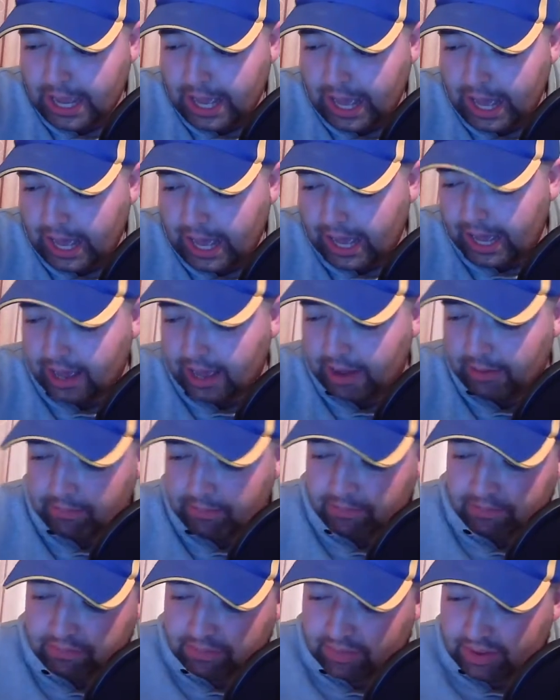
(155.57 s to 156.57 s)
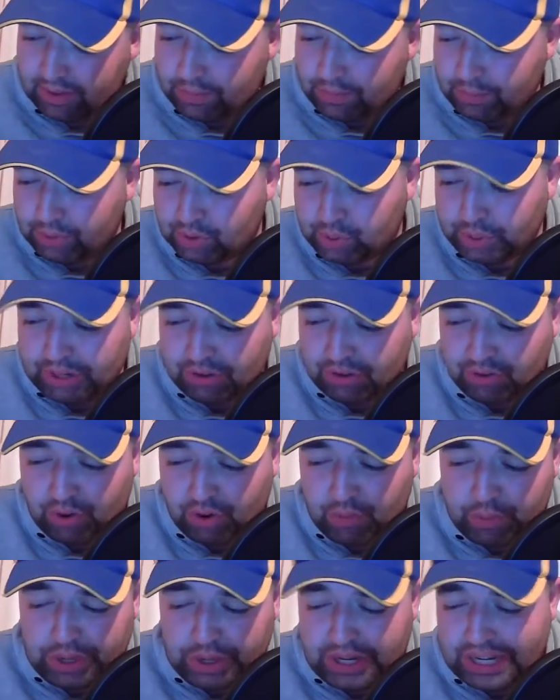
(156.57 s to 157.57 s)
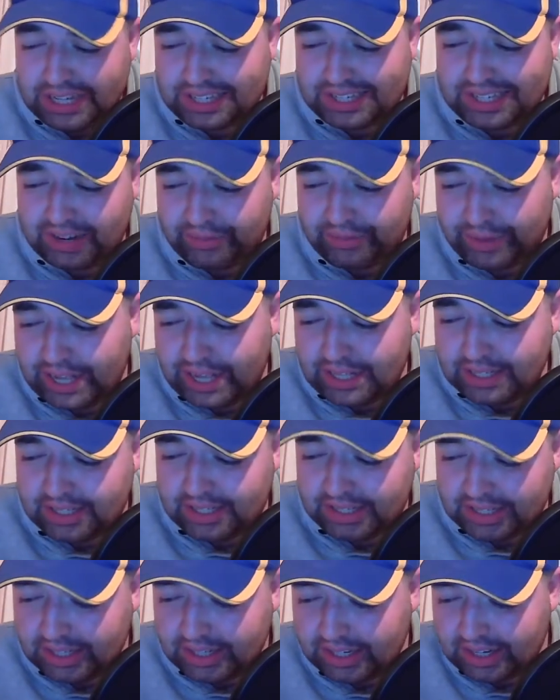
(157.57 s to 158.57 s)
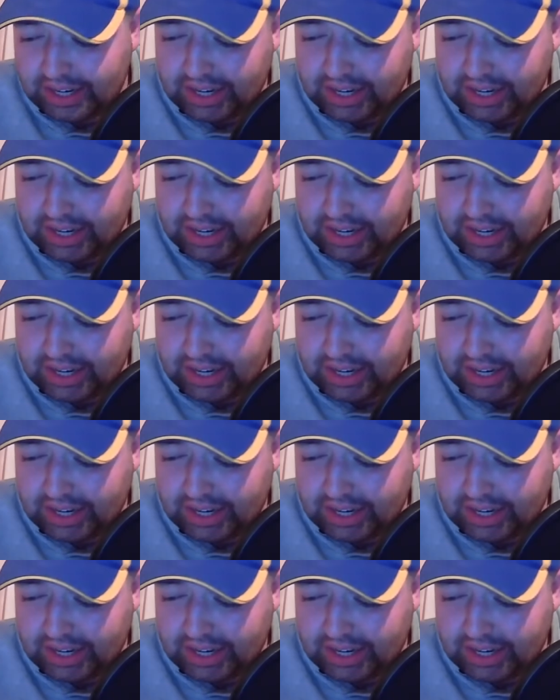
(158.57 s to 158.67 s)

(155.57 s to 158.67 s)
between group and listed events.